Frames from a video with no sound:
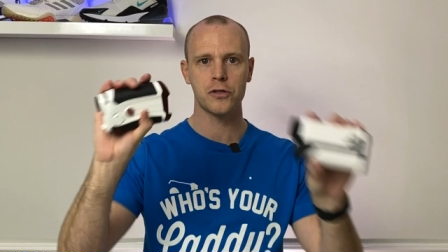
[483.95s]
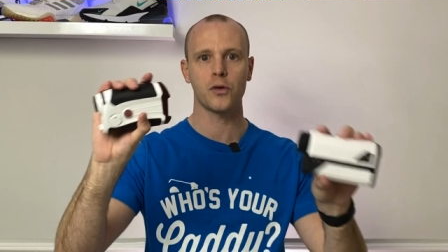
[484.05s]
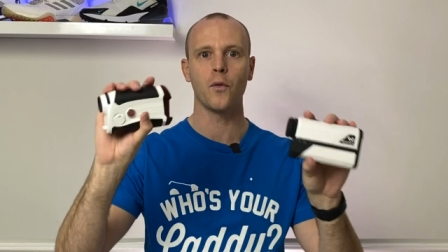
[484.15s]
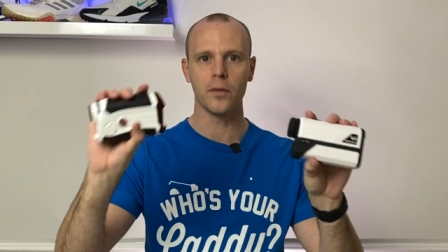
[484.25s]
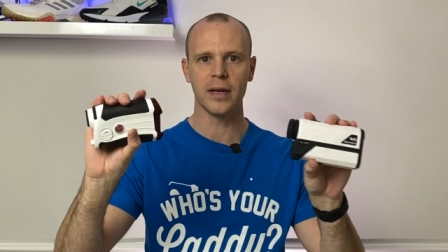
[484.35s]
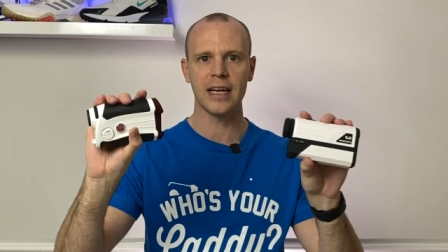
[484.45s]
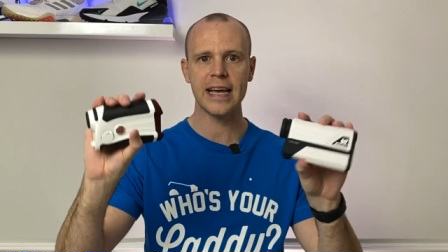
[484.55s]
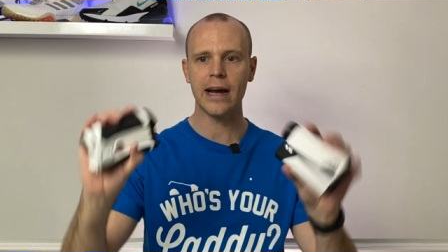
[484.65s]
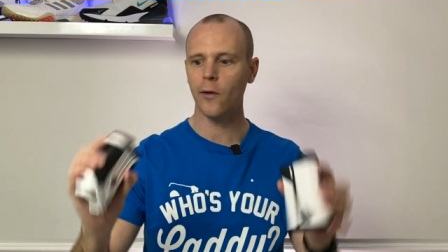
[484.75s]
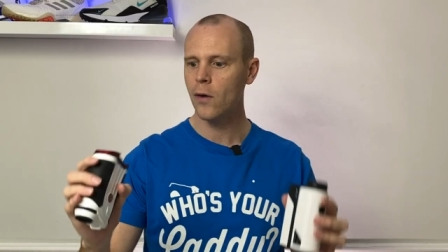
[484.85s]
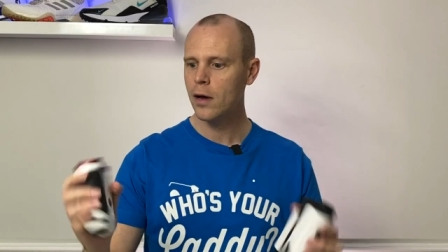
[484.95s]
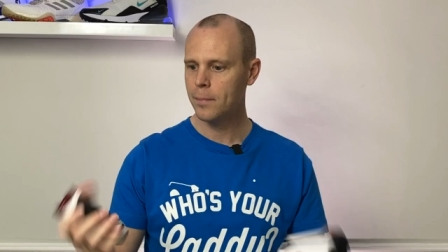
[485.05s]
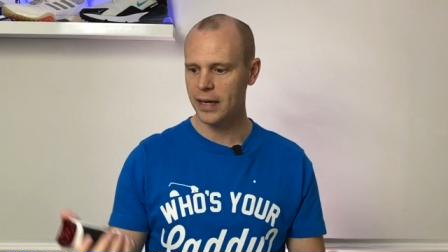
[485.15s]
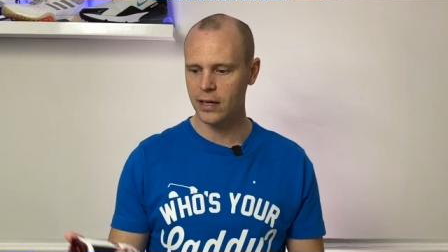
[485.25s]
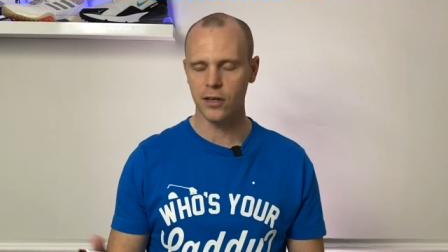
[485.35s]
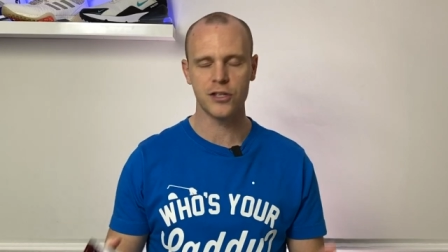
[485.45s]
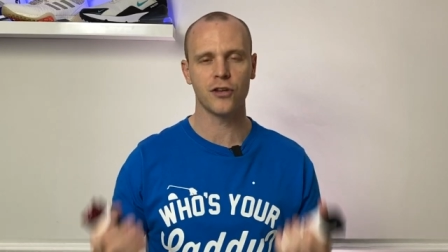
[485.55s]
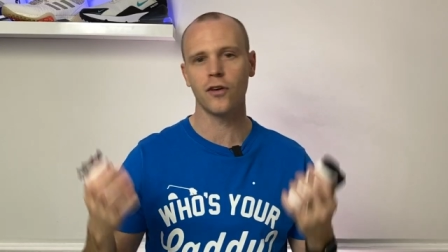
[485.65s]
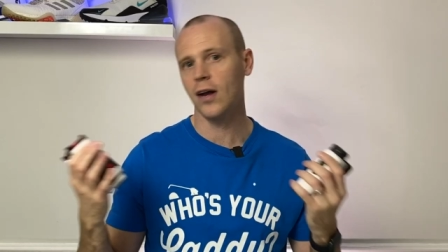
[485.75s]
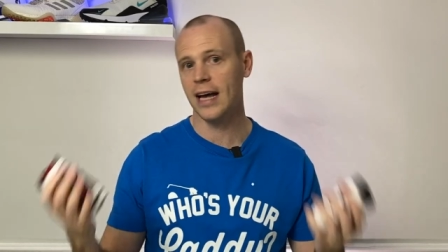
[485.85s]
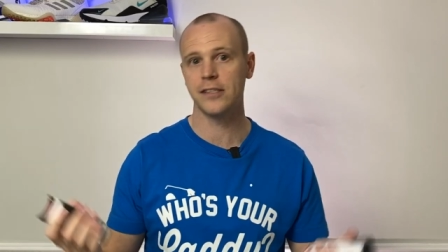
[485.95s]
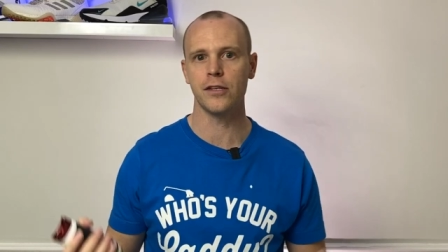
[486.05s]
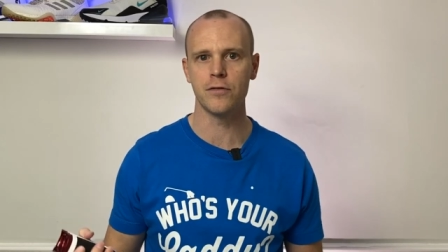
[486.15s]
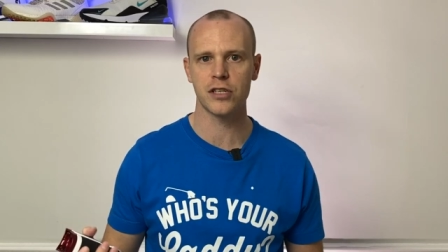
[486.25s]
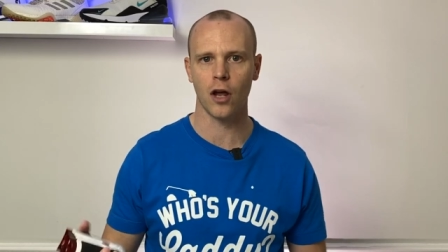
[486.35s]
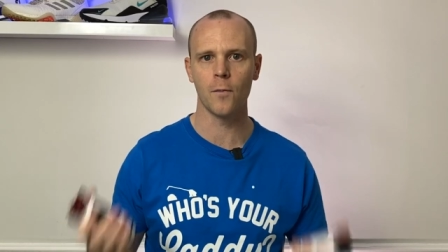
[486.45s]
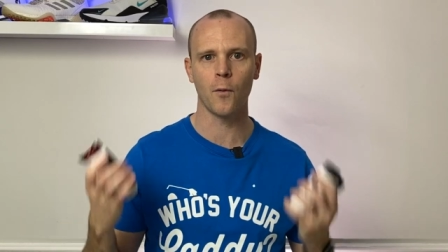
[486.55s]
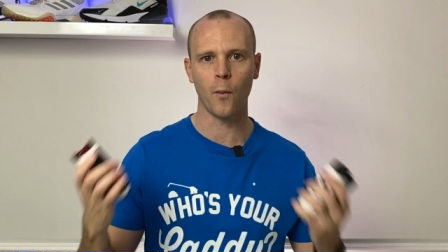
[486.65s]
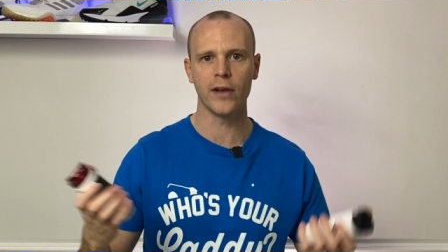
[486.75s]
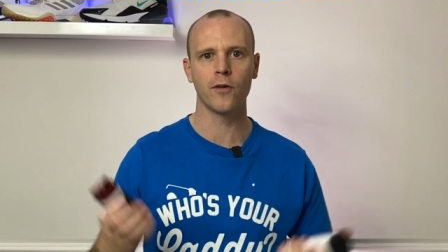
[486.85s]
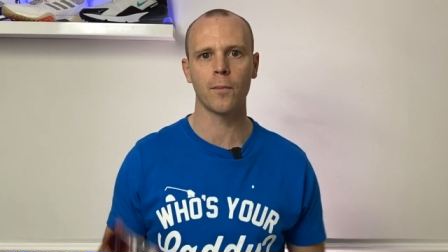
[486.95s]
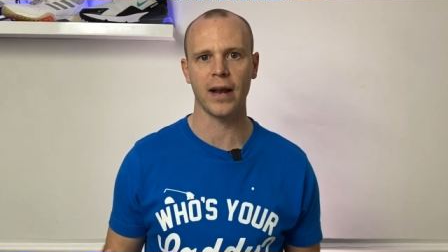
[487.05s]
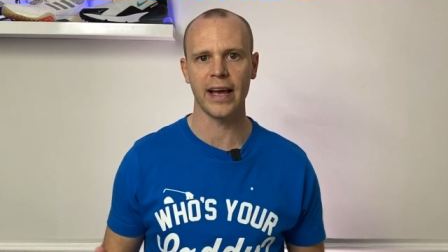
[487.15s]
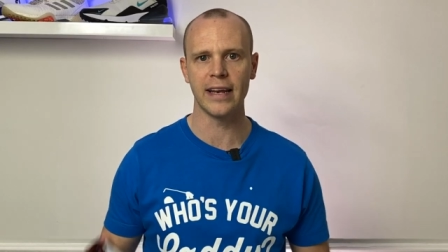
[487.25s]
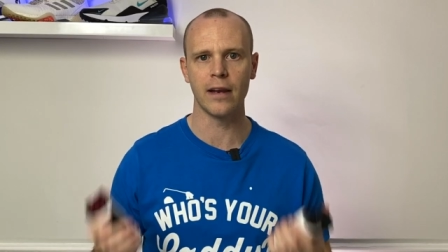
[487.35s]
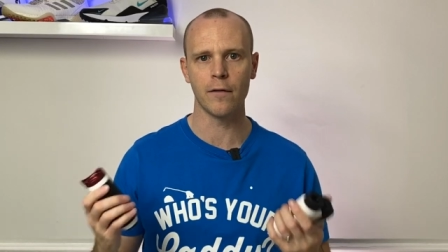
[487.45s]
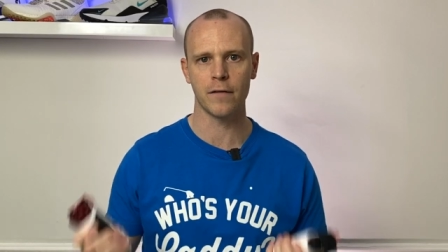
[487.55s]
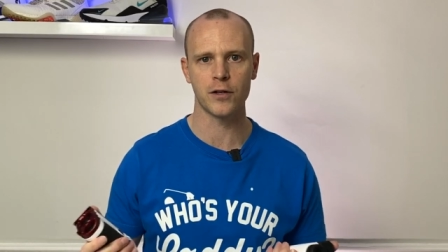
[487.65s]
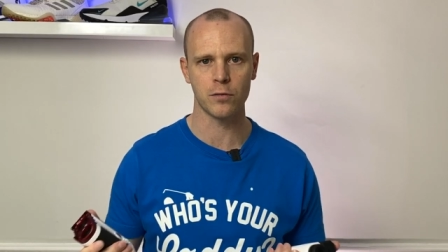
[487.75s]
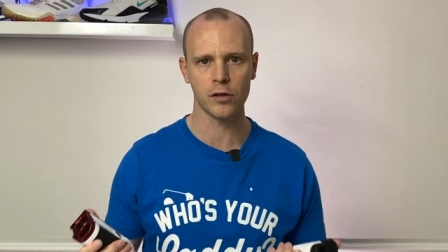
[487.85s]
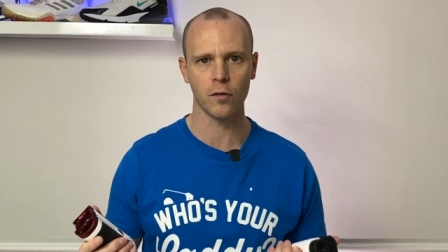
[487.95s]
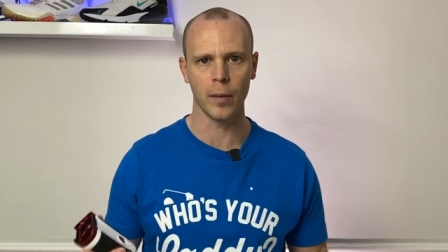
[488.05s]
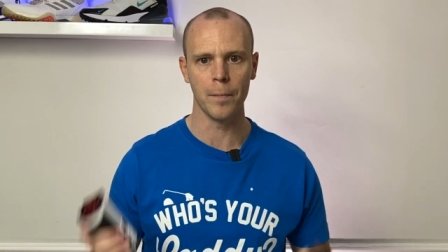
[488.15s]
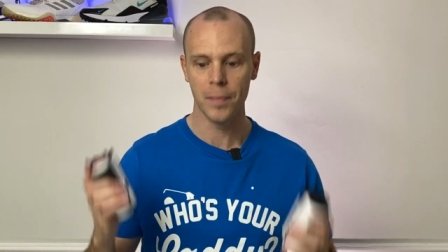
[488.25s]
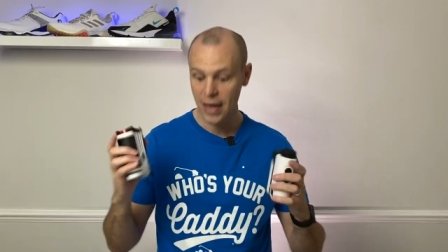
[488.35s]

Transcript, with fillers: tournament legal because you're not allowed to use slope when you're playing in an official tournament.